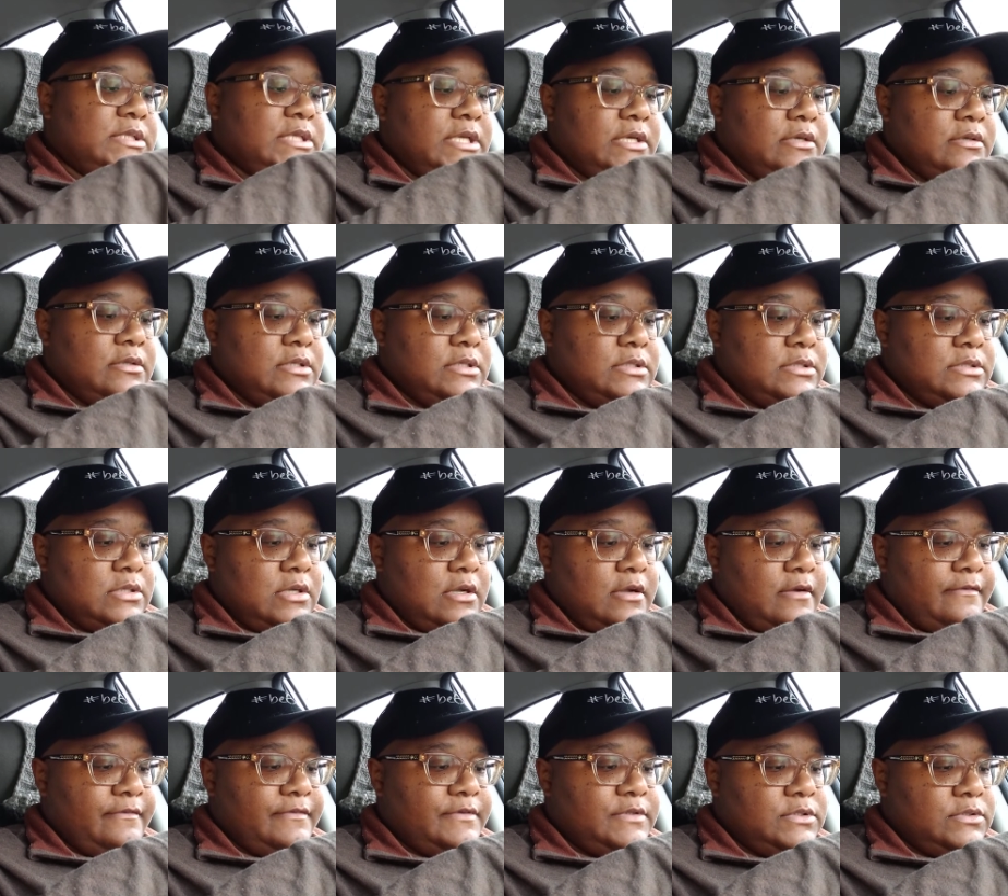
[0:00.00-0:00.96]
tear this
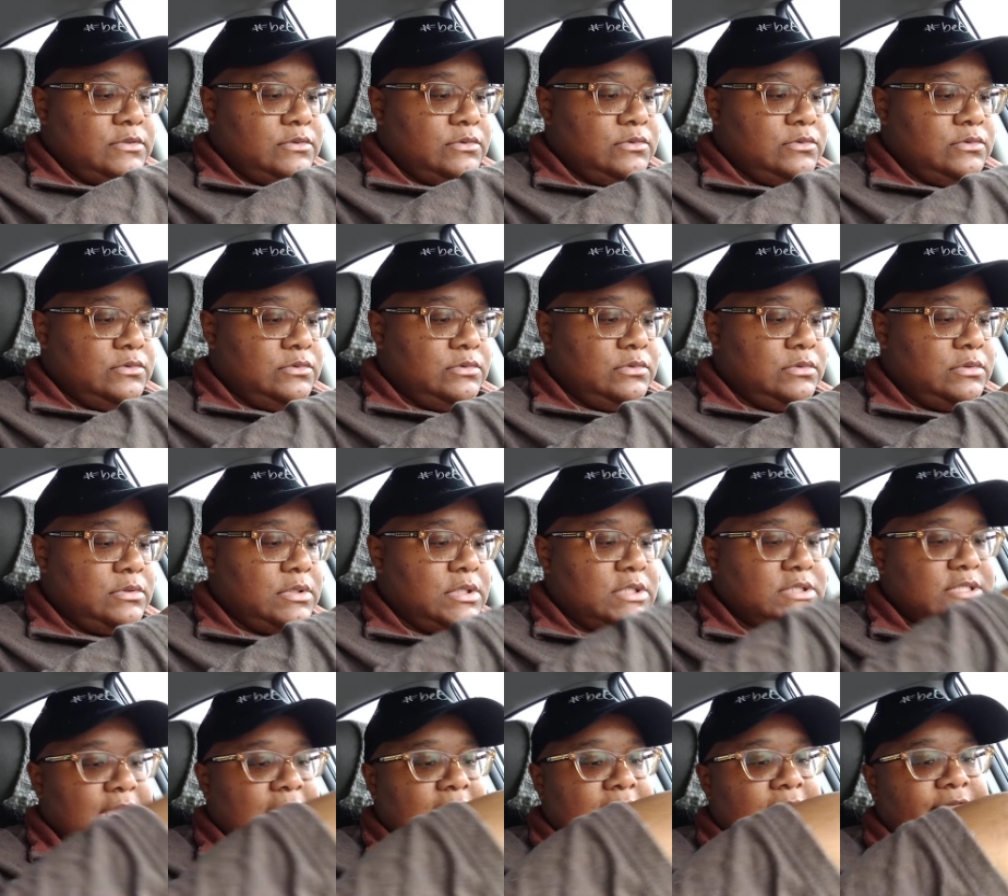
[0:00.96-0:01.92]
off too,
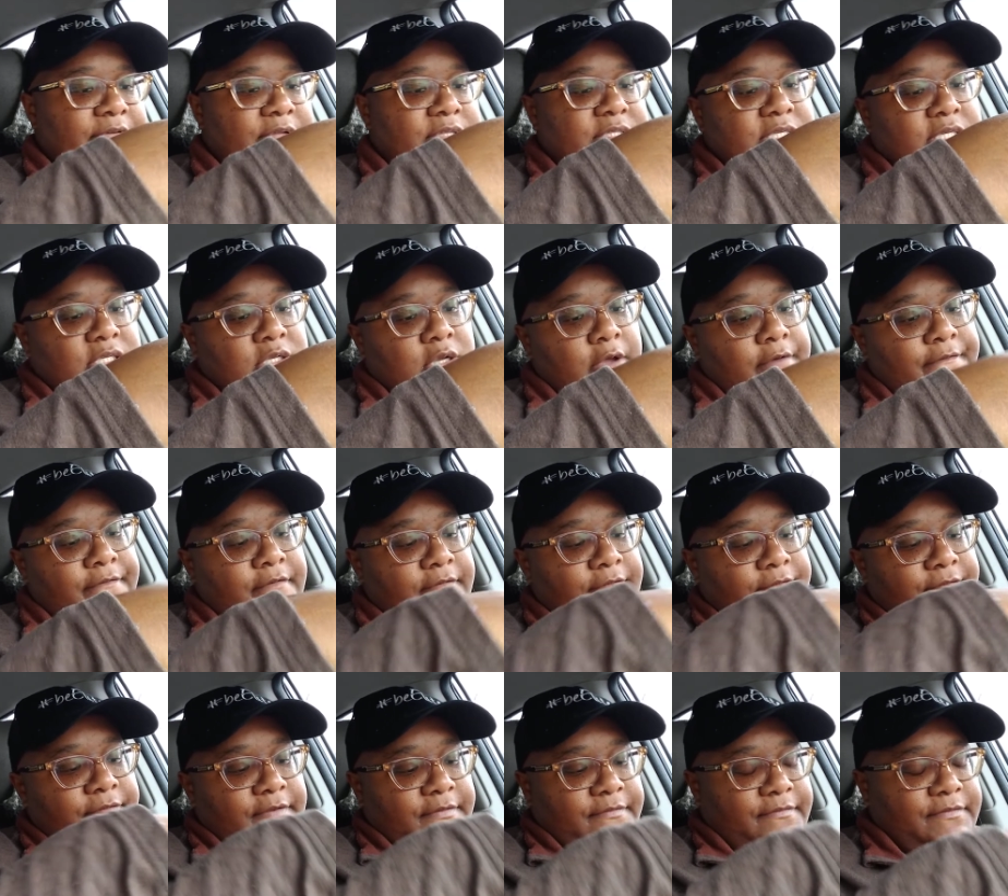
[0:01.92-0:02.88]
because I have a 10 off of
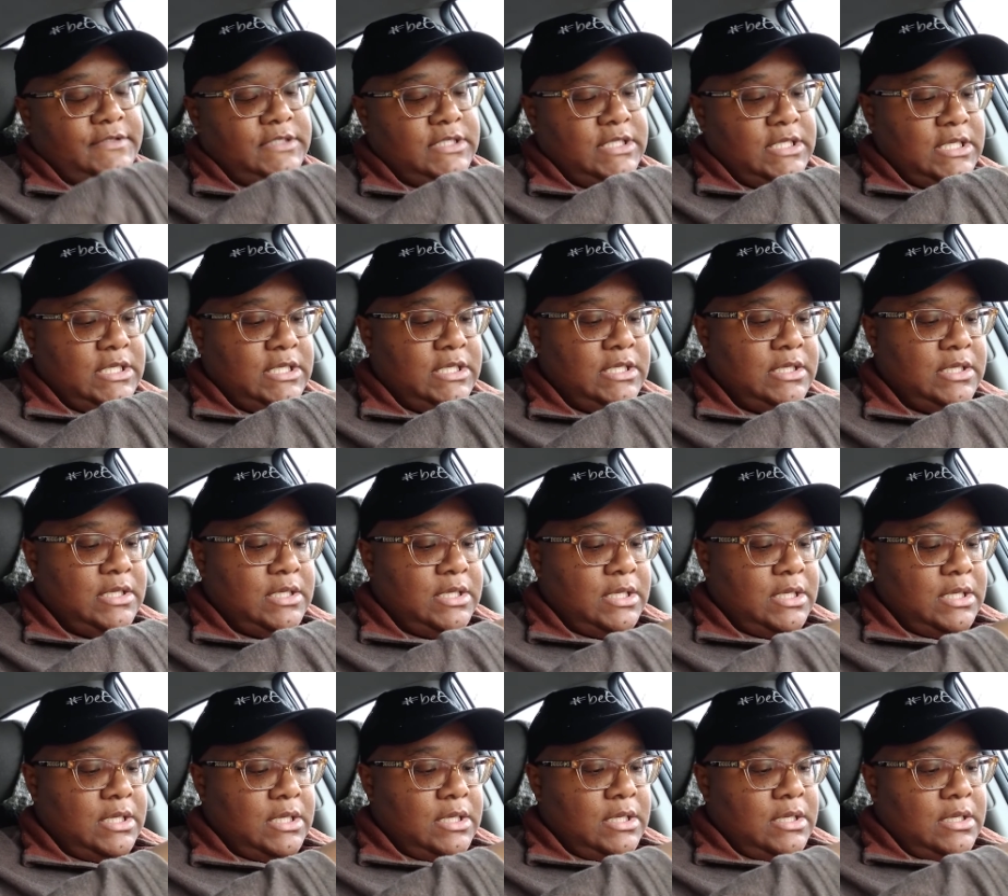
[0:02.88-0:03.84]
50.
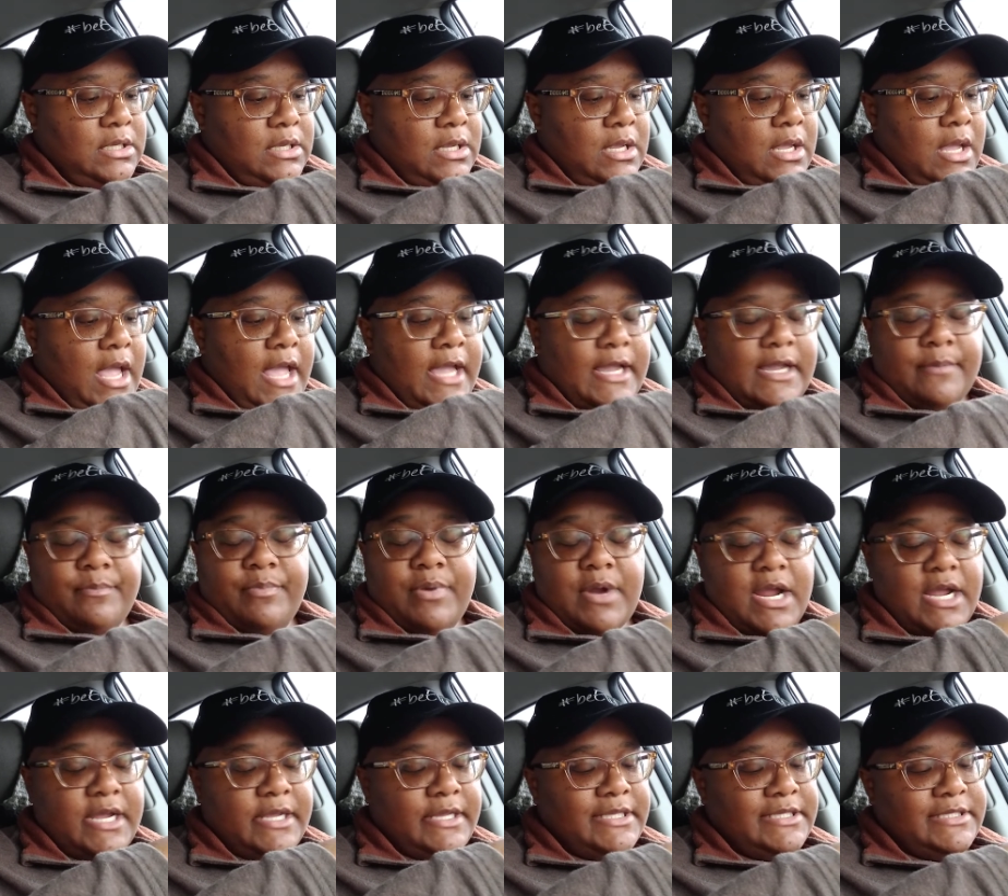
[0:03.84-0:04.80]
I could
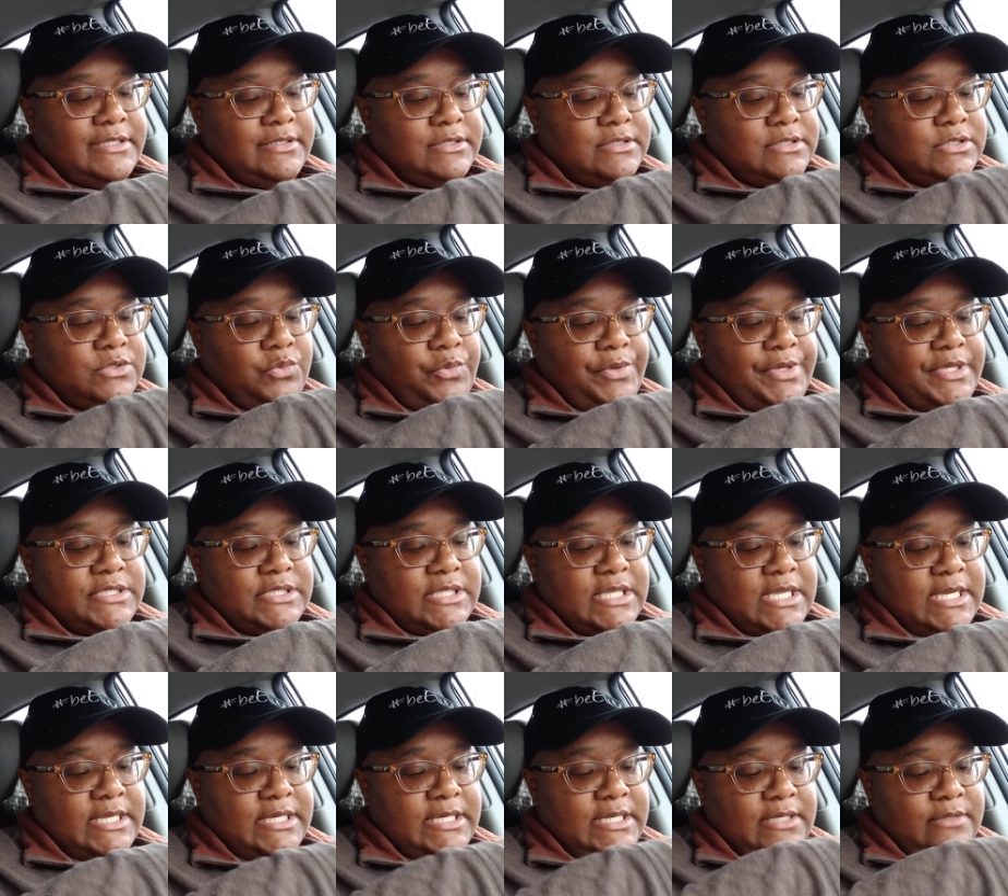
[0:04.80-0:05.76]
probably squeeze
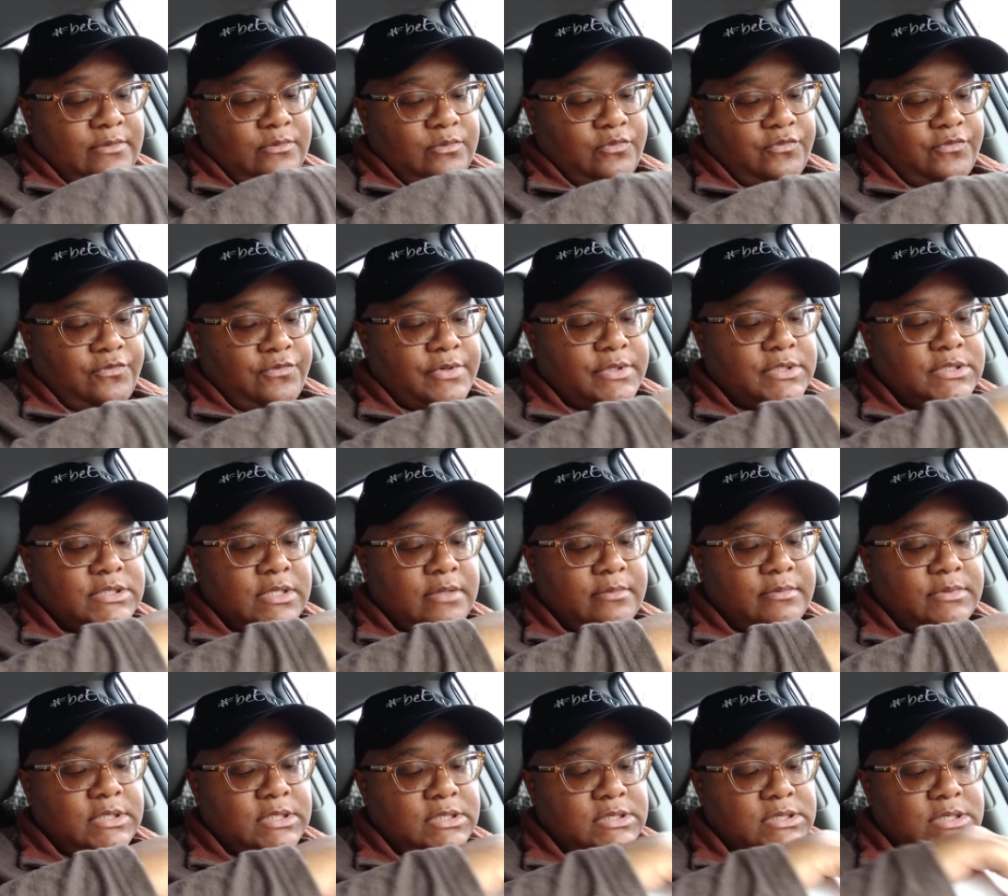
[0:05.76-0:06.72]
that in for
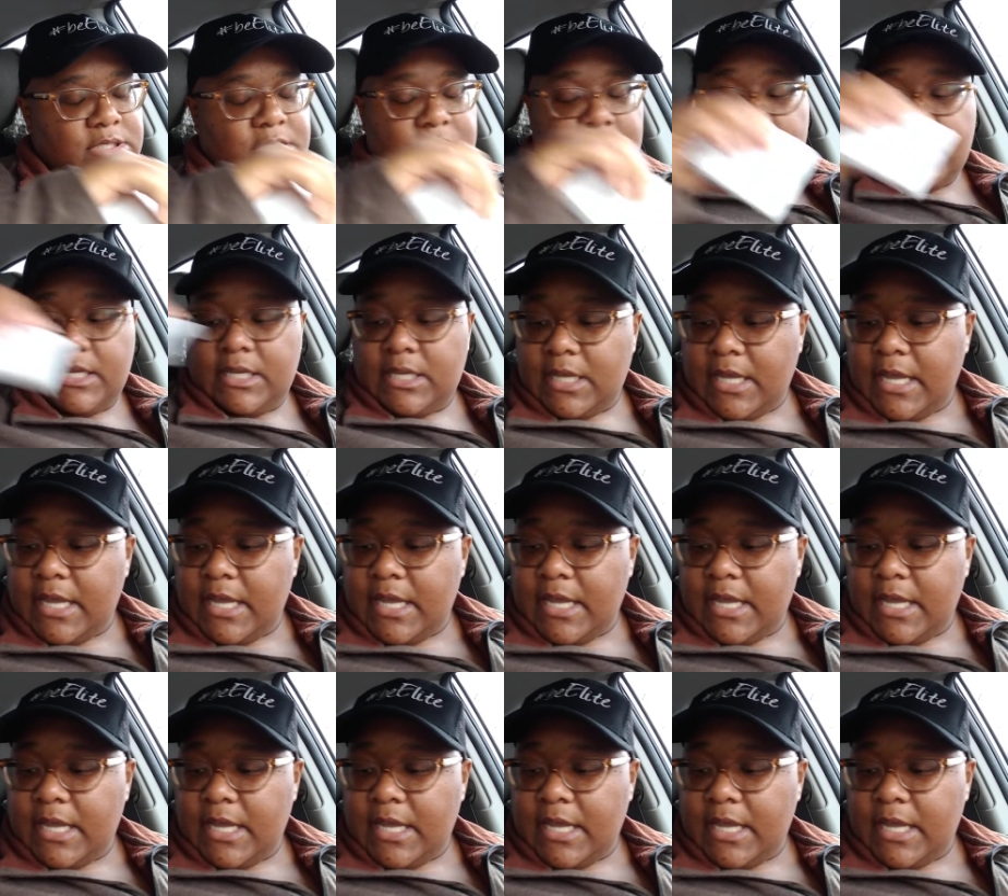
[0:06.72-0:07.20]
something today.